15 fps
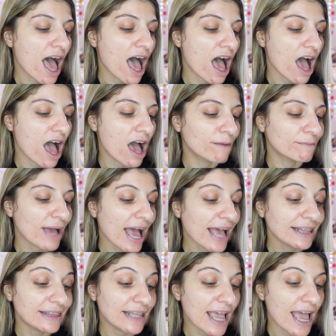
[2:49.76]

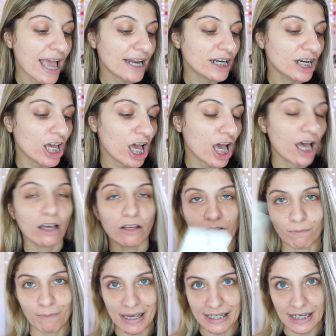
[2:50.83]
and then
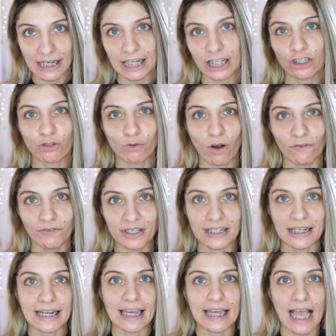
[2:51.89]
basically to
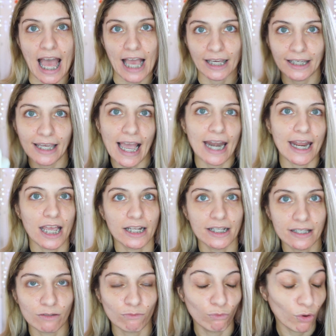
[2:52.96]
obviously get
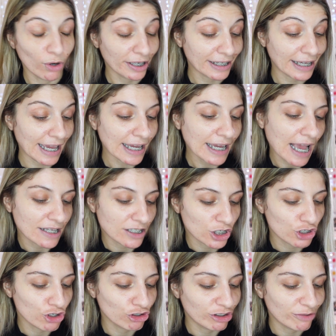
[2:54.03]
it working as
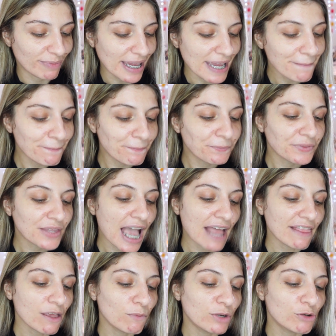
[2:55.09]
it should be.
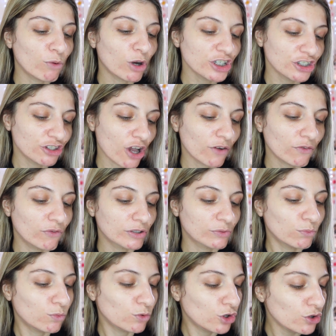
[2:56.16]
And then we wash it off
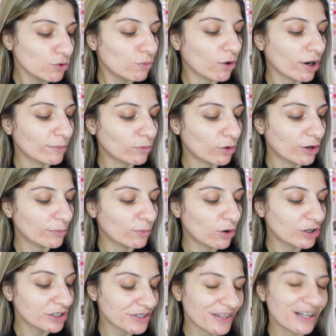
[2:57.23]
with lukewarm
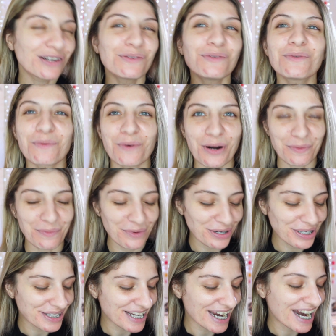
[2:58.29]

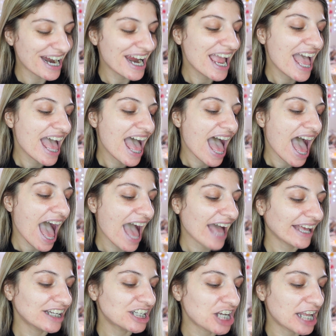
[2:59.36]
water
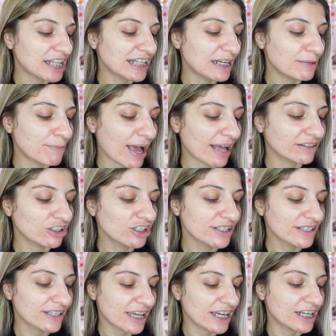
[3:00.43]
and gently pat our
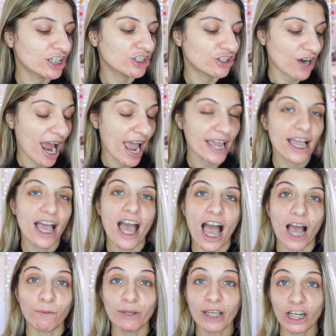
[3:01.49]
skin dry.
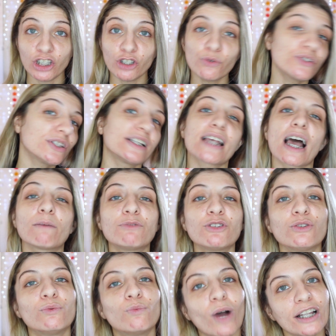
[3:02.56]
And we can use this up
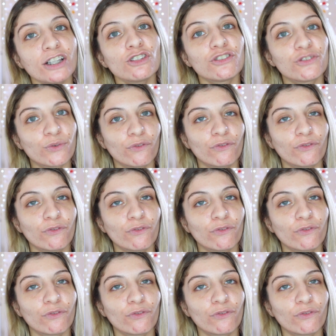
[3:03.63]
to 1 to